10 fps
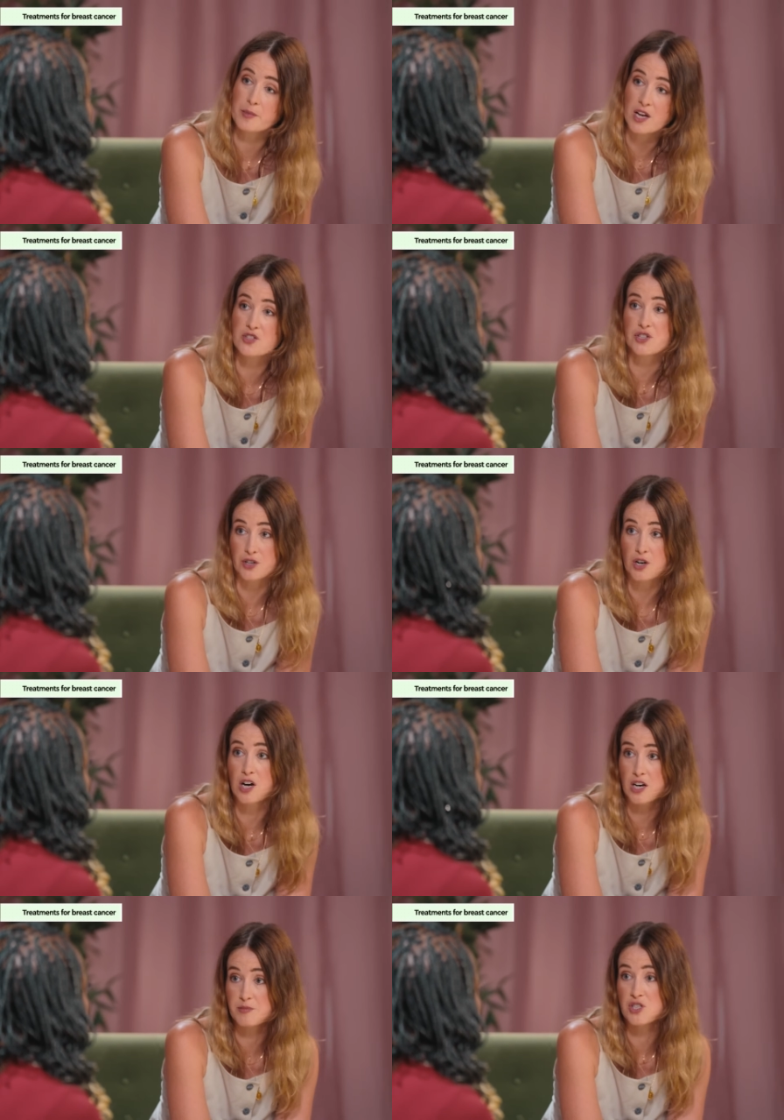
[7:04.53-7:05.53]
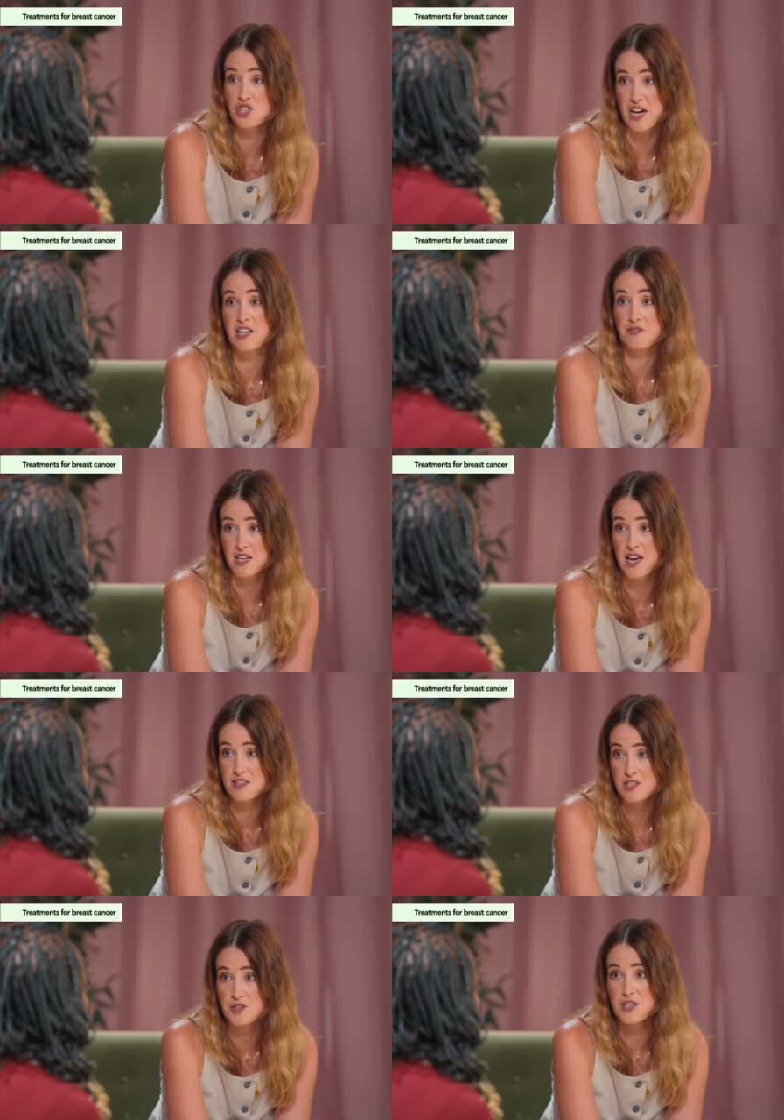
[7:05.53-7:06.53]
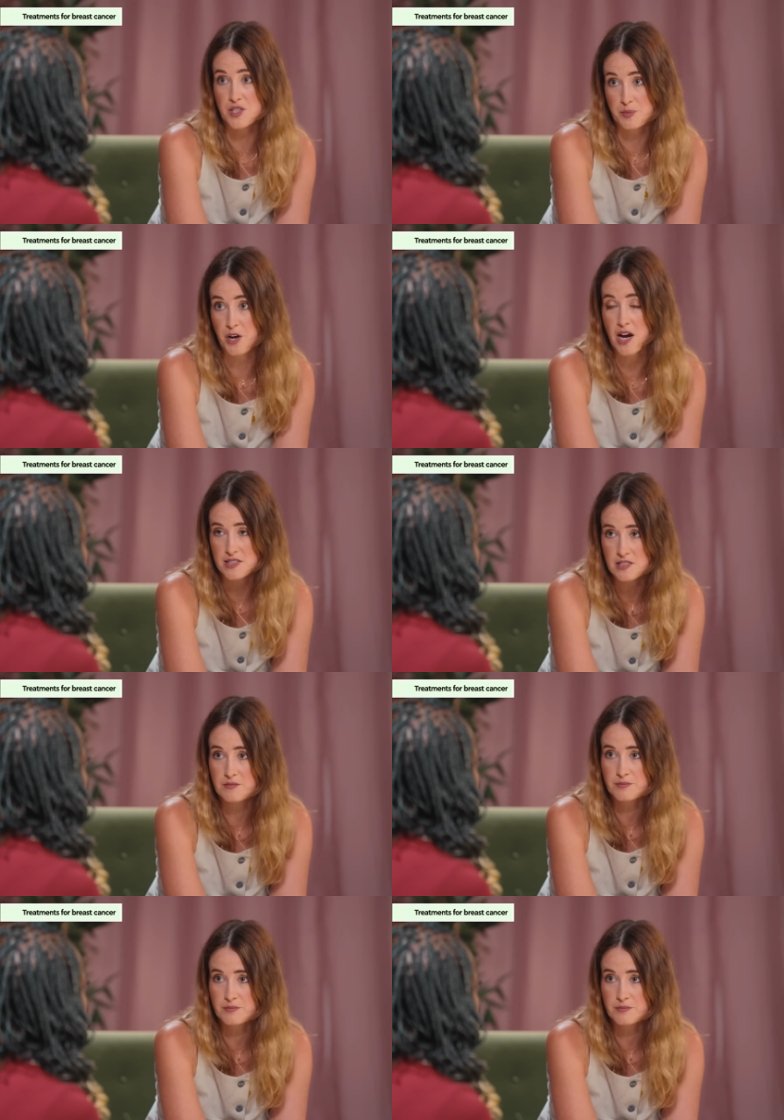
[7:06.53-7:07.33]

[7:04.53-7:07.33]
under your arm to check if the cancer has spread.